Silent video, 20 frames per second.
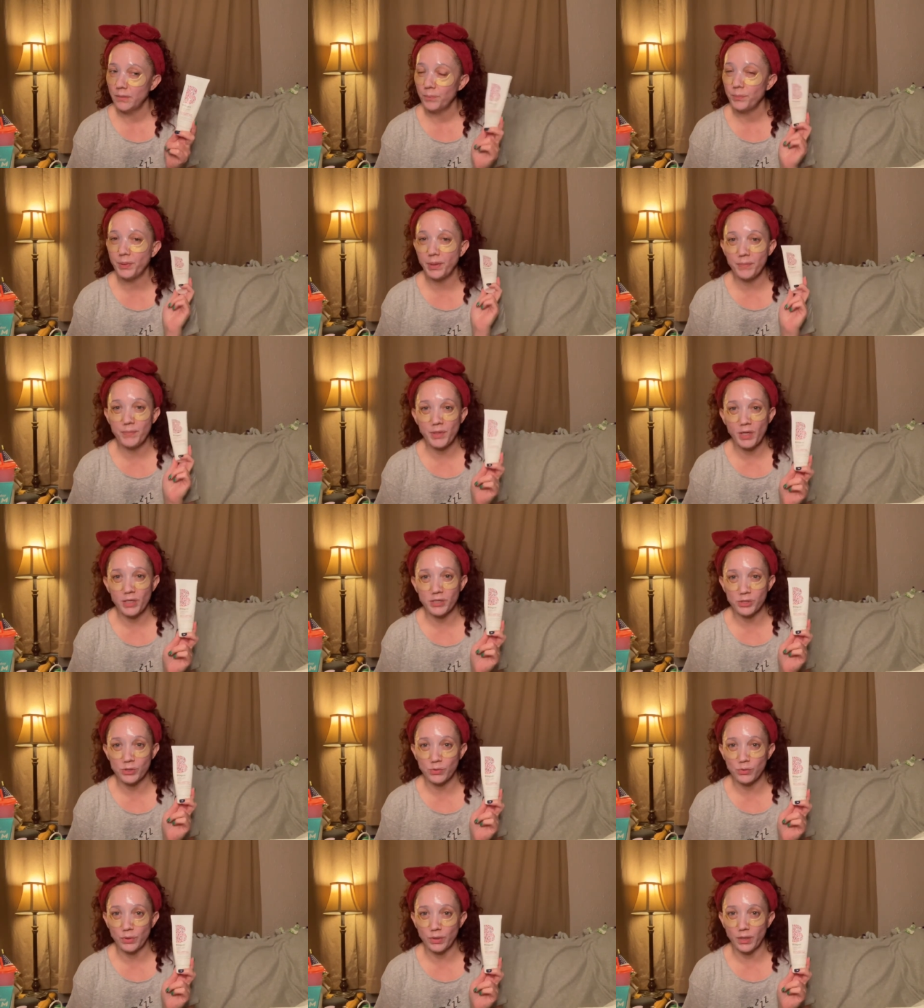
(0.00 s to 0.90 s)
but I'm not
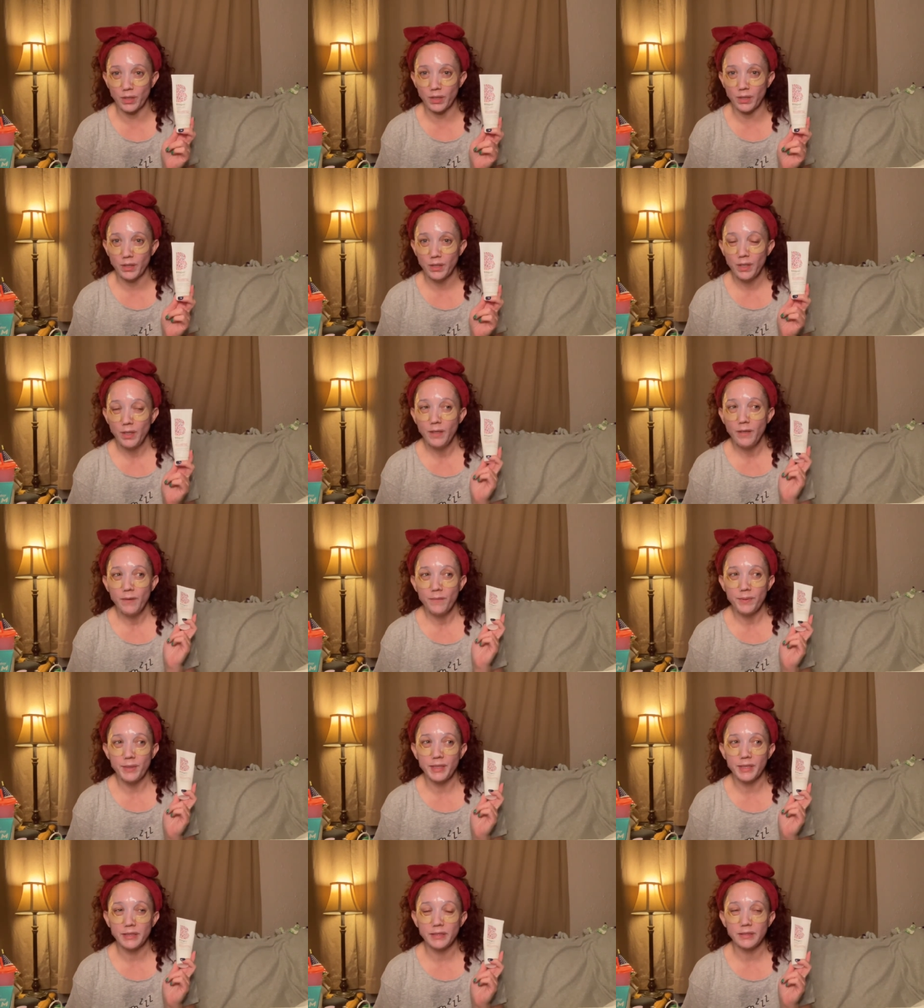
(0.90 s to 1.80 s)
sure
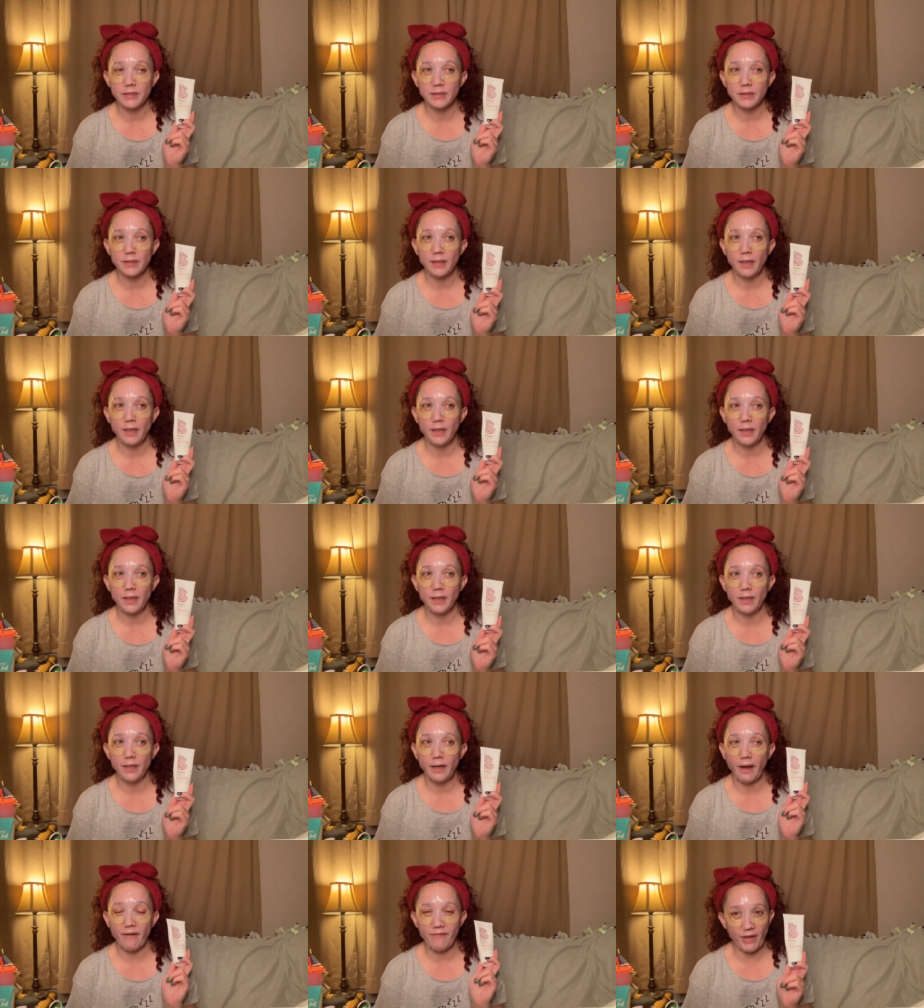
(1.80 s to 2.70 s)
because
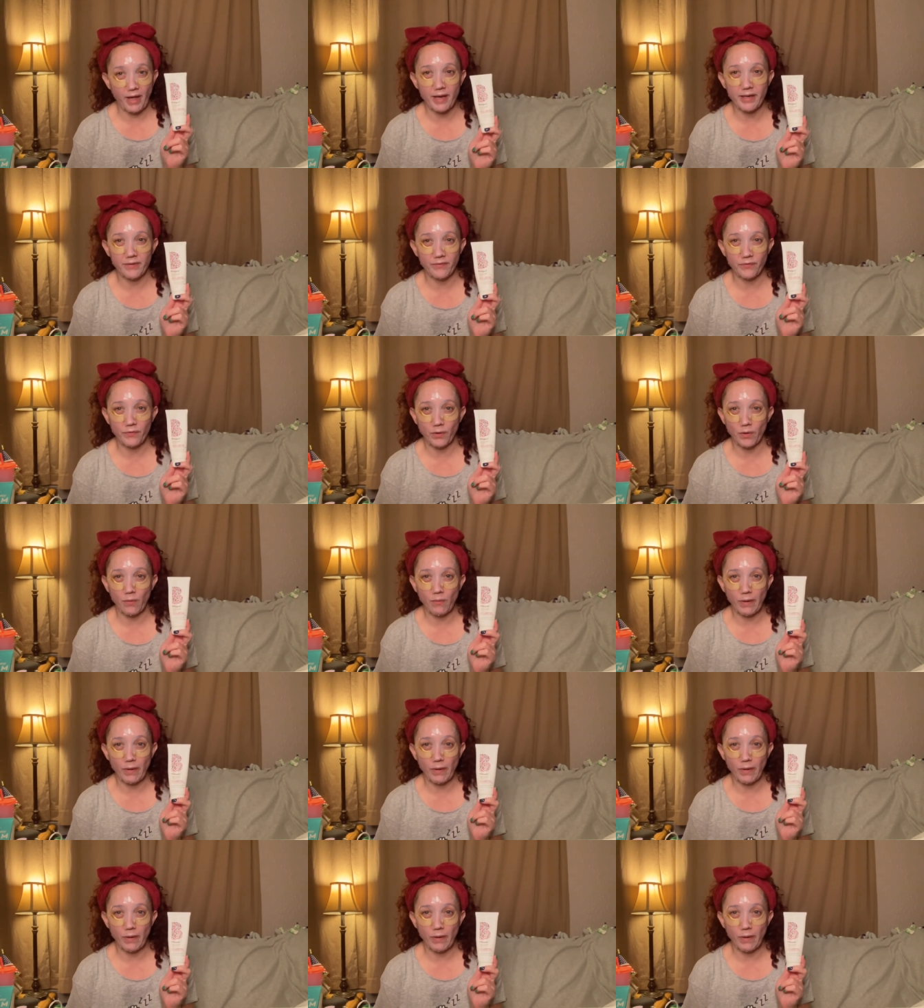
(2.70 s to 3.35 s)
I've had it for a